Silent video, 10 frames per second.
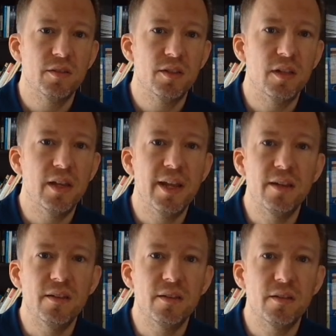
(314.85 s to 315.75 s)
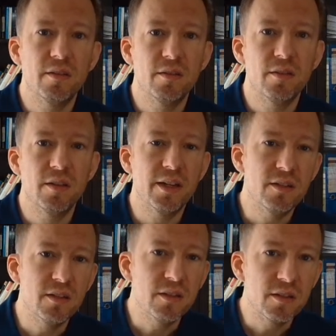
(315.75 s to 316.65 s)
the late
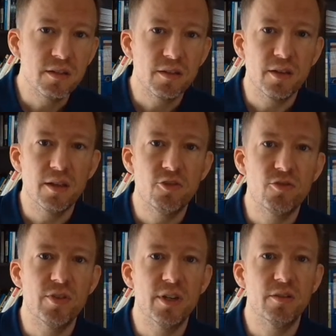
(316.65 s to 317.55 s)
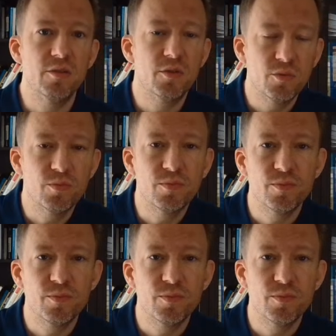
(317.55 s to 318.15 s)
19th century into